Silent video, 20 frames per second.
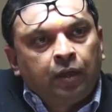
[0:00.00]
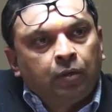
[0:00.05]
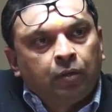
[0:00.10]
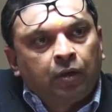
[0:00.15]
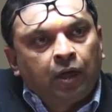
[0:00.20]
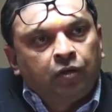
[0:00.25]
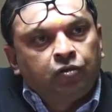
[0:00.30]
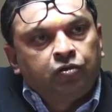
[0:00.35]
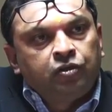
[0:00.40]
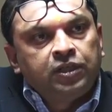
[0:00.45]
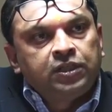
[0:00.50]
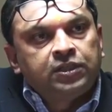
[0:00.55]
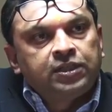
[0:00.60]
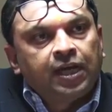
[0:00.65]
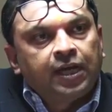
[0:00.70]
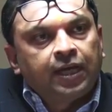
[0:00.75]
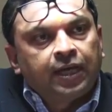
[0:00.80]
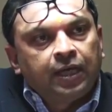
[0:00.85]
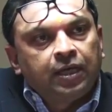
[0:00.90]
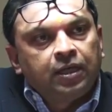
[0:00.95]
countries
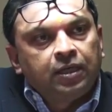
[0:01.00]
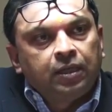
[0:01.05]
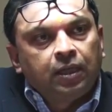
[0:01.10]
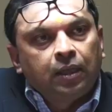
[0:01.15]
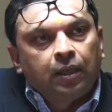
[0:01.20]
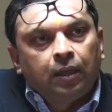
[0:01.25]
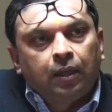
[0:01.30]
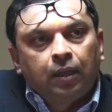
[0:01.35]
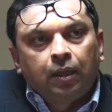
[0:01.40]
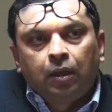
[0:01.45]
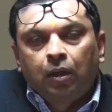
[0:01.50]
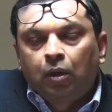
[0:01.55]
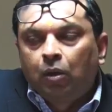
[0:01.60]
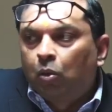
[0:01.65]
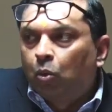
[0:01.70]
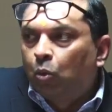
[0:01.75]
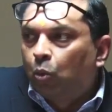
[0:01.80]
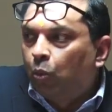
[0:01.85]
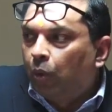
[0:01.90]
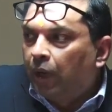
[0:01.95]
like India,
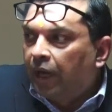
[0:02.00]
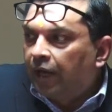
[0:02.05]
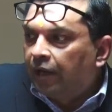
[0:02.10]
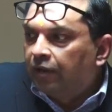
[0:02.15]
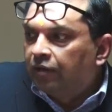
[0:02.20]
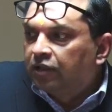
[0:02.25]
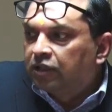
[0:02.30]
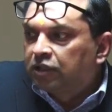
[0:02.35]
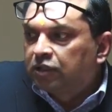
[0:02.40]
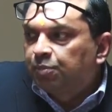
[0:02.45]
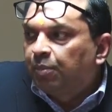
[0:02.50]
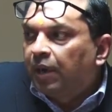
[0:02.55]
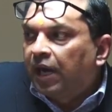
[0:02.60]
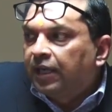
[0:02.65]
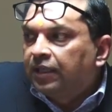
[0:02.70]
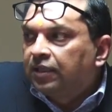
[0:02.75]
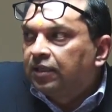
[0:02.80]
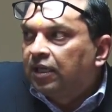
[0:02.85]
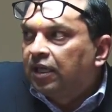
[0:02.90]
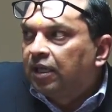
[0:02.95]
where
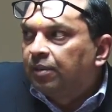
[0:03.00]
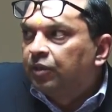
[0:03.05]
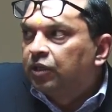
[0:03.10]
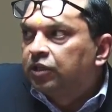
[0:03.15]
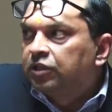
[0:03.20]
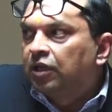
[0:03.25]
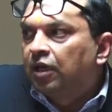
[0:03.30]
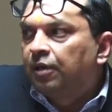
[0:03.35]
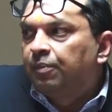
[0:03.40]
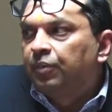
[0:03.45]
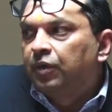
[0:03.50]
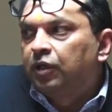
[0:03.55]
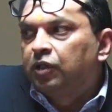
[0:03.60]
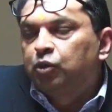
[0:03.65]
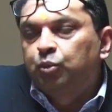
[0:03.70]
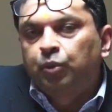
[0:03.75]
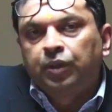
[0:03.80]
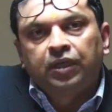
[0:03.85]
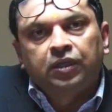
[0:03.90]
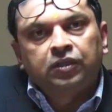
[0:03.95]
despite a labor
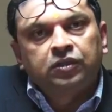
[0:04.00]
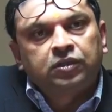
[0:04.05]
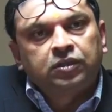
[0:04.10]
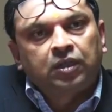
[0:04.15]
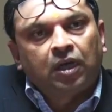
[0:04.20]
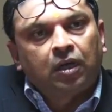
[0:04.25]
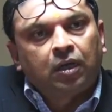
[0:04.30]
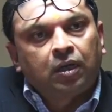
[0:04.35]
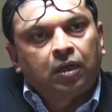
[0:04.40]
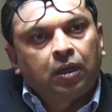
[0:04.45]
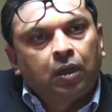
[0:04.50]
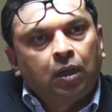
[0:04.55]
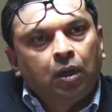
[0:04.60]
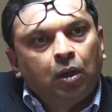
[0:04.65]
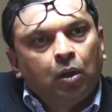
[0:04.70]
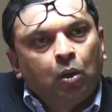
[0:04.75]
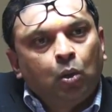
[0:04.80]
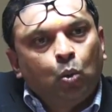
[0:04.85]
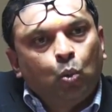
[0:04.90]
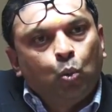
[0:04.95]
surplus, we are stuck
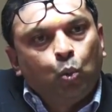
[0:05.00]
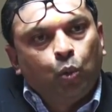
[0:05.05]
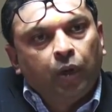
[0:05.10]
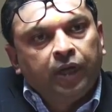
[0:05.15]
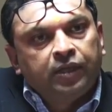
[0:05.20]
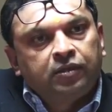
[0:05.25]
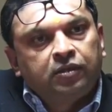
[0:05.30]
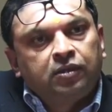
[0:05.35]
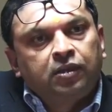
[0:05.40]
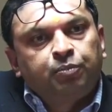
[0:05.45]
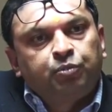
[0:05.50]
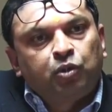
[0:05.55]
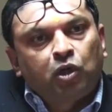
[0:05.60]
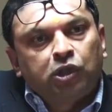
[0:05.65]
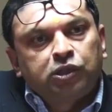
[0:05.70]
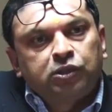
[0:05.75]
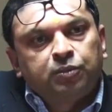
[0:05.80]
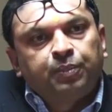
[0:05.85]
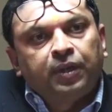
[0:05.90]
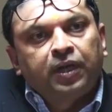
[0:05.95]
with the
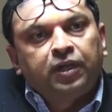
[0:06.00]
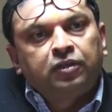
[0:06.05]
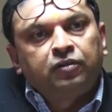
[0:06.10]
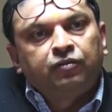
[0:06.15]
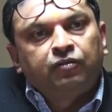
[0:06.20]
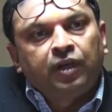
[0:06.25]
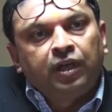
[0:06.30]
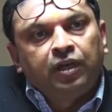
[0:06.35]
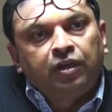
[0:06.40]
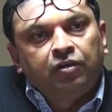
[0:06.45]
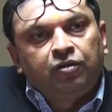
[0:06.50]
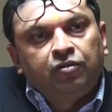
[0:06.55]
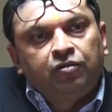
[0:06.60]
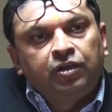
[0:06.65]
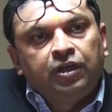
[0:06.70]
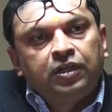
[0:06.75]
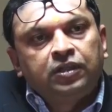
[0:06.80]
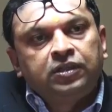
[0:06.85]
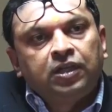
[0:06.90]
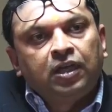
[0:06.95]
prospect of
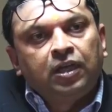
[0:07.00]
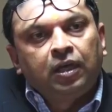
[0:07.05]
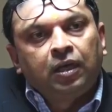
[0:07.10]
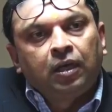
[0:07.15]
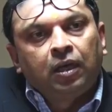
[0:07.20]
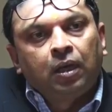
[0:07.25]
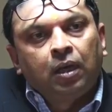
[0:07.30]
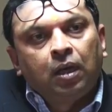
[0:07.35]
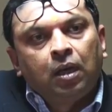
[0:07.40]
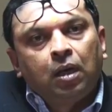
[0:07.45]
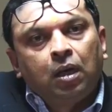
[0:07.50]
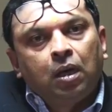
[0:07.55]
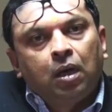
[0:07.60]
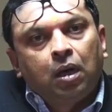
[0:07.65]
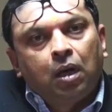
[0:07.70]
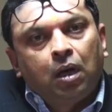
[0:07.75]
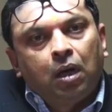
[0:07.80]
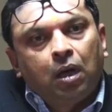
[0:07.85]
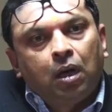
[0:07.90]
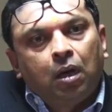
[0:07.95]
increasing
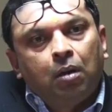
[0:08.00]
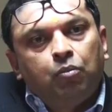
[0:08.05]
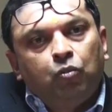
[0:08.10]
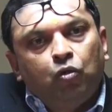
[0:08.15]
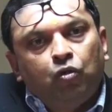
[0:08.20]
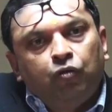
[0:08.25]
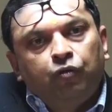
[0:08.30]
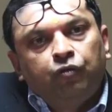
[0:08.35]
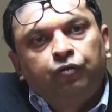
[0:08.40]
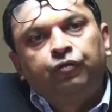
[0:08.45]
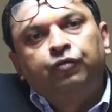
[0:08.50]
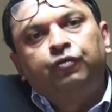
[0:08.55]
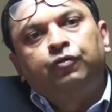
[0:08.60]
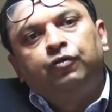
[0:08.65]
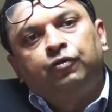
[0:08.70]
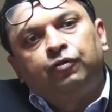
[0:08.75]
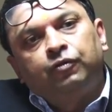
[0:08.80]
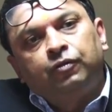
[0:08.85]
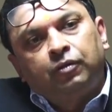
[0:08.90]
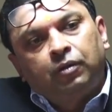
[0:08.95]
movement
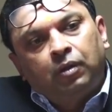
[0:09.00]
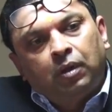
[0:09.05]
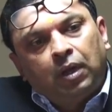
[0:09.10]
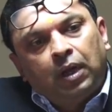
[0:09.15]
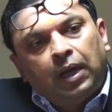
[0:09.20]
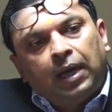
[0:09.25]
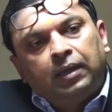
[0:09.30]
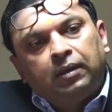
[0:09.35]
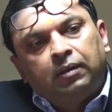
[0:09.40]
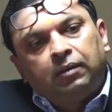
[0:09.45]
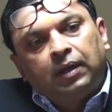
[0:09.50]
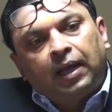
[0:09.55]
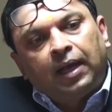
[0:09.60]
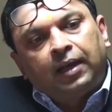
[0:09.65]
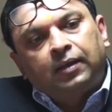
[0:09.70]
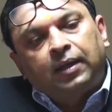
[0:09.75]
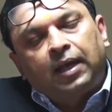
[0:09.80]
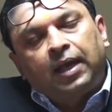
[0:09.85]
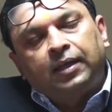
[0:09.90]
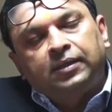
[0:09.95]
and
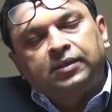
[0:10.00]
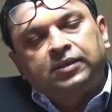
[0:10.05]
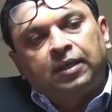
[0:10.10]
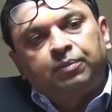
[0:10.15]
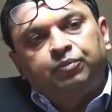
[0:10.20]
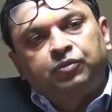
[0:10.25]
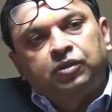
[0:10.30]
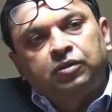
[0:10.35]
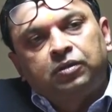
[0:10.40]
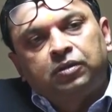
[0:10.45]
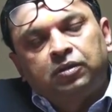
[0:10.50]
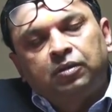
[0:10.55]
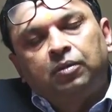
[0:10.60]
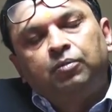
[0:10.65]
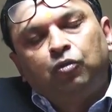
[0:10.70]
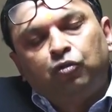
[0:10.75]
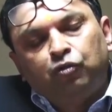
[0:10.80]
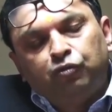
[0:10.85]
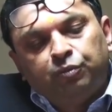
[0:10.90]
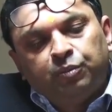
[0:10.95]
acceptance
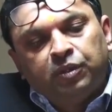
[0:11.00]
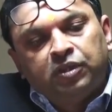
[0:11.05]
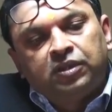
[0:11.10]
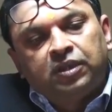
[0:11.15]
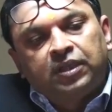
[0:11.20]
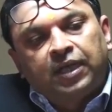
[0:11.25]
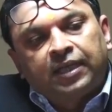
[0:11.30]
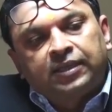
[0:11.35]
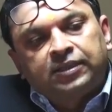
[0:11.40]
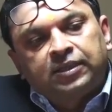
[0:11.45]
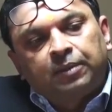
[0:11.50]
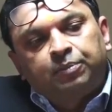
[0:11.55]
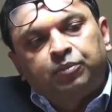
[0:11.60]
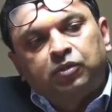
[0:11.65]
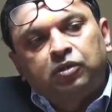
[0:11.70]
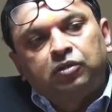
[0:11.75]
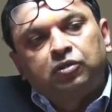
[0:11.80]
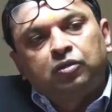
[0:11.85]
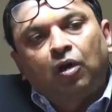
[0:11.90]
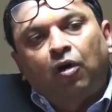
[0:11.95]

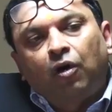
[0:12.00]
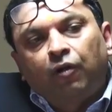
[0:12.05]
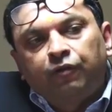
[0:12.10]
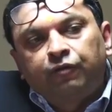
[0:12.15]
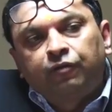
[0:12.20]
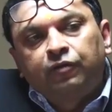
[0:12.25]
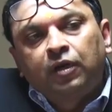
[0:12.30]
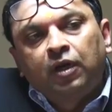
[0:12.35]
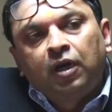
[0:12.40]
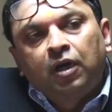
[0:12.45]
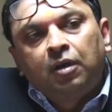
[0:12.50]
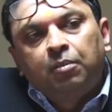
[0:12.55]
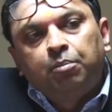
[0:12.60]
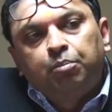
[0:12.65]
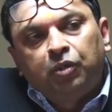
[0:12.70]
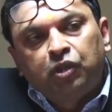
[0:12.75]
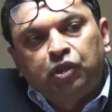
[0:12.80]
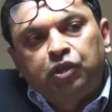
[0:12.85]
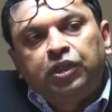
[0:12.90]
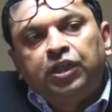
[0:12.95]
of
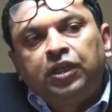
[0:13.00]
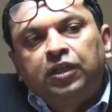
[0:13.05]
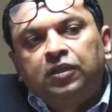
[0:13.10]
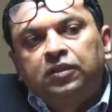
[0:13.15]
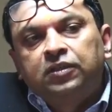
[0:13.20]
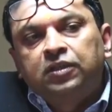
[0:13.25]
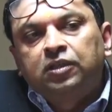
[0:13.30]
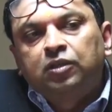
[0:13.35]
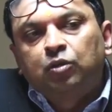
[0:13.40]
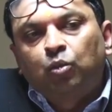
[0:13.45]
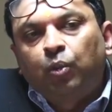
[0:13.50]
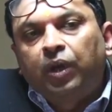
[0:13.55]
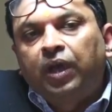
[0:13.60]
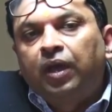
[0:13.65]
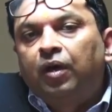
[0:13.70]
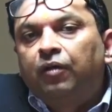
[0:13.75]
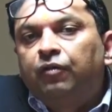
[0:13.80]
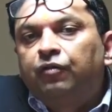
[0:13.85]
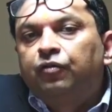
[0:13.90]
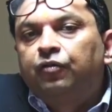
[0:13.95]
machines as a
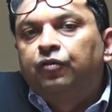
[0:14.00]
way of